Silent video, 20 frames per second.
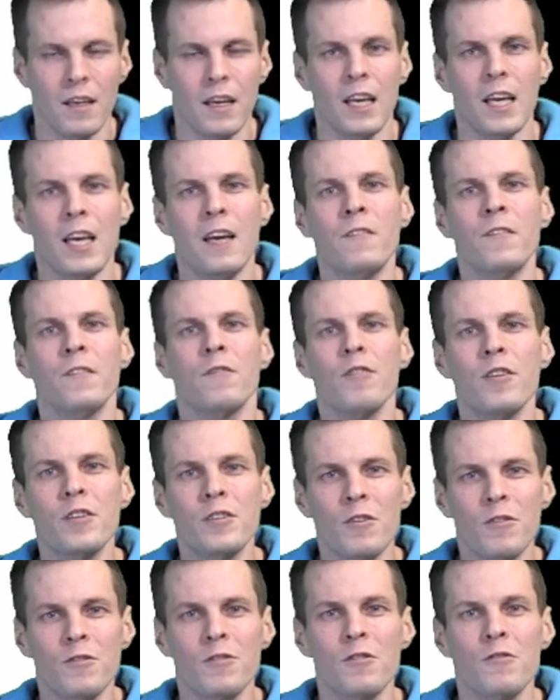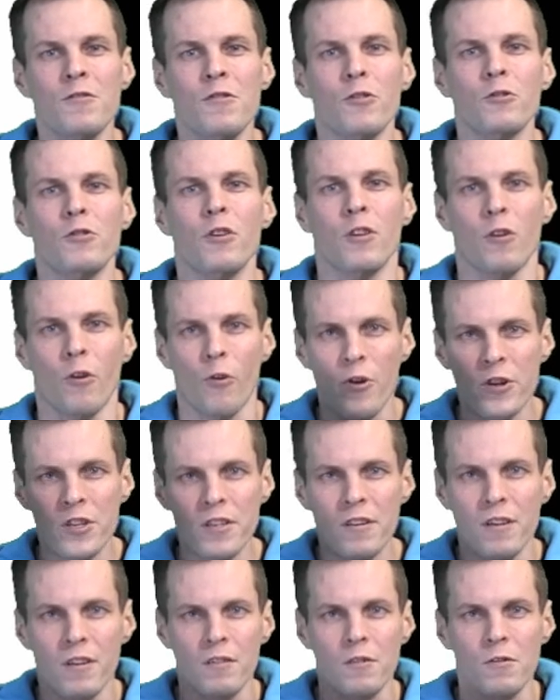If the researchers go to the
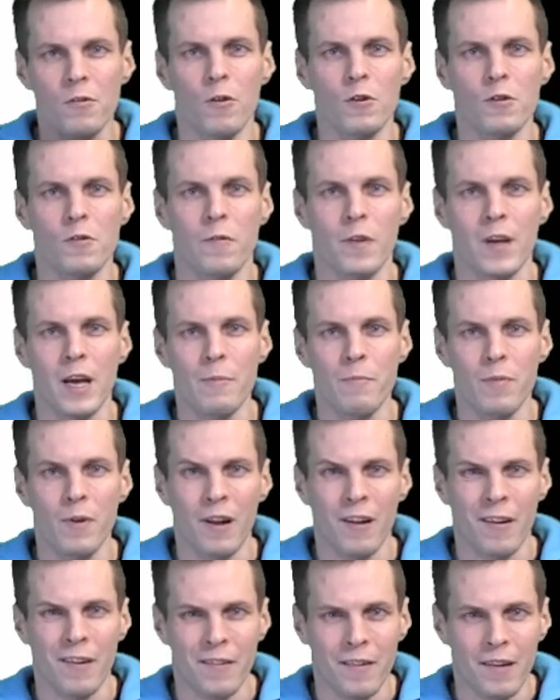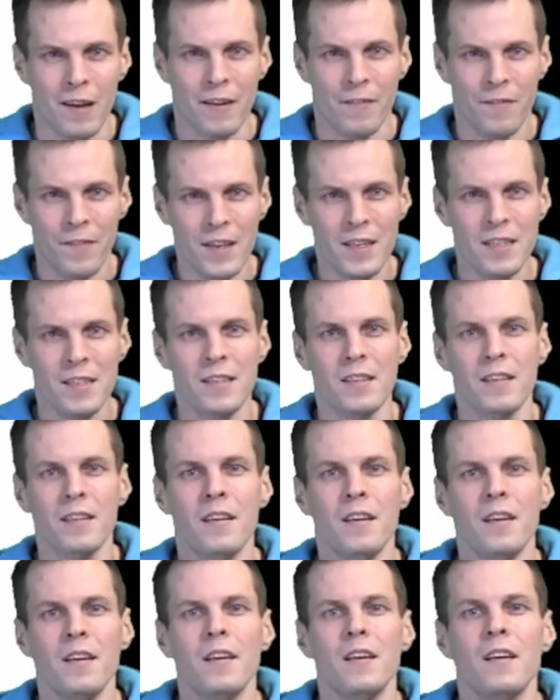original source of Campbell and Fiske,
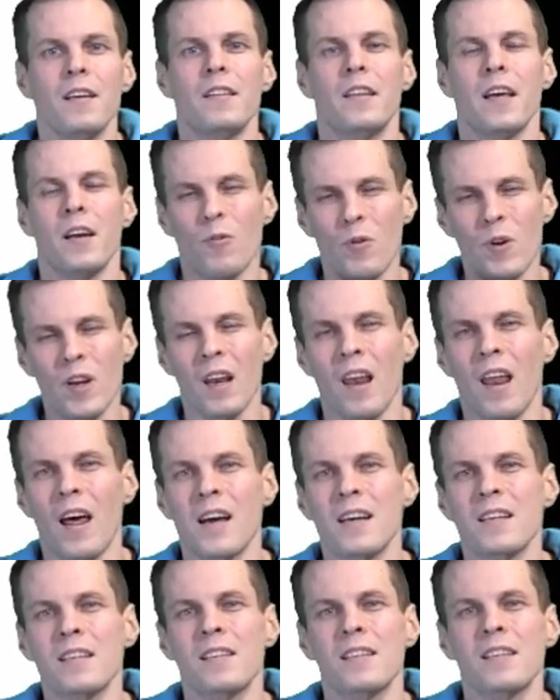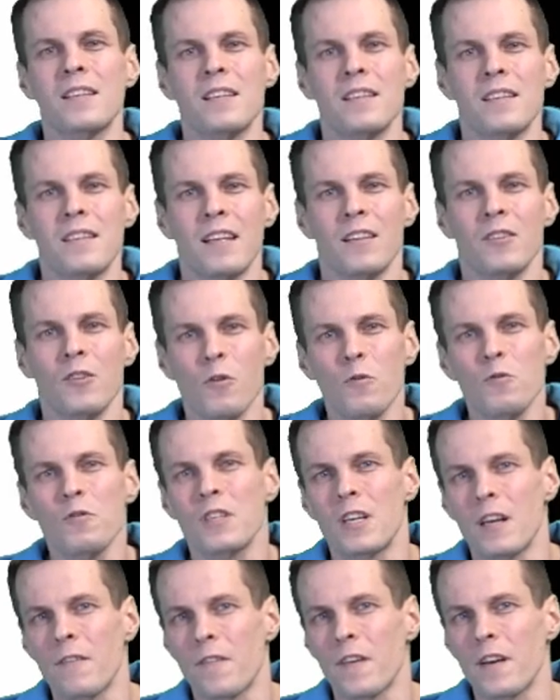they realize that those
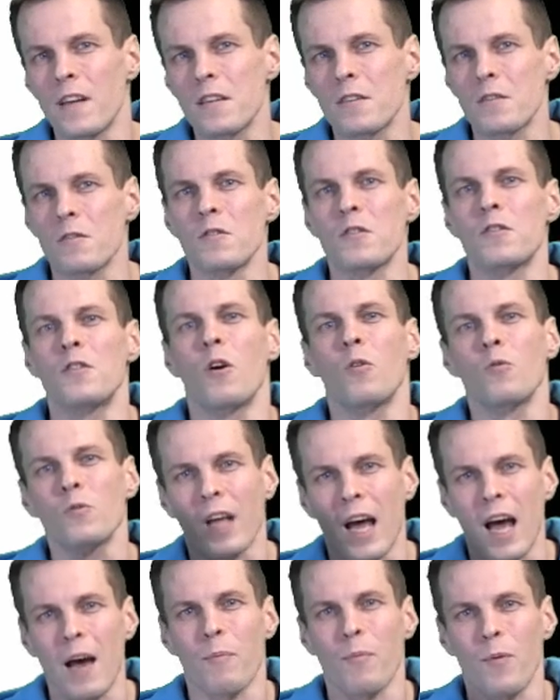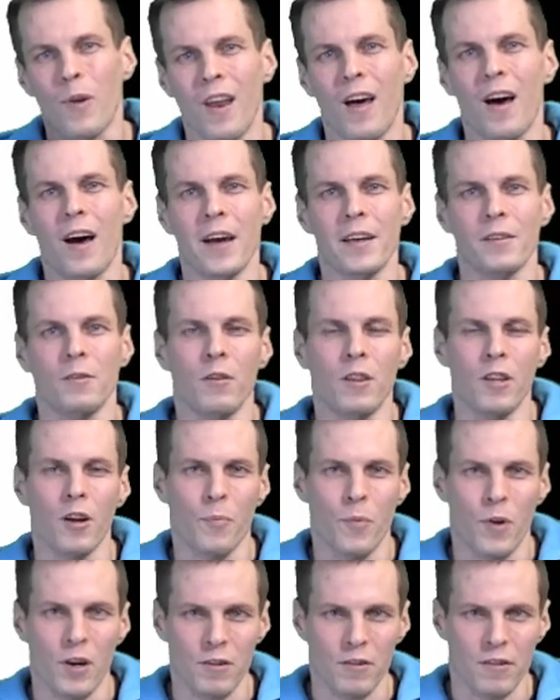definitions don't apply to their
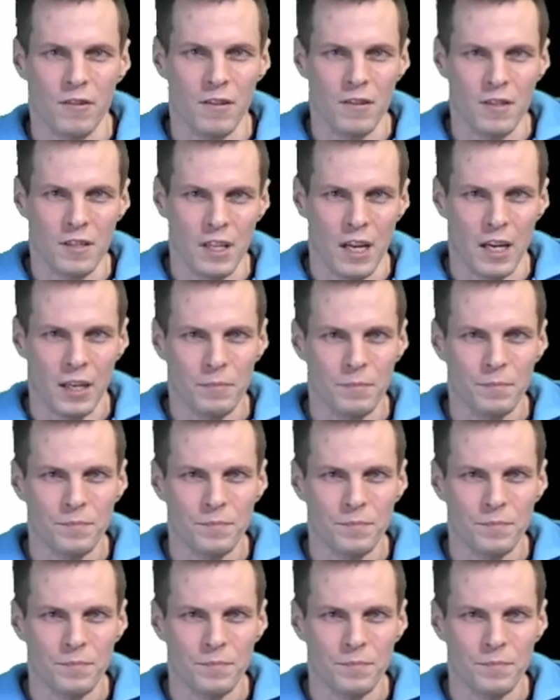particular study.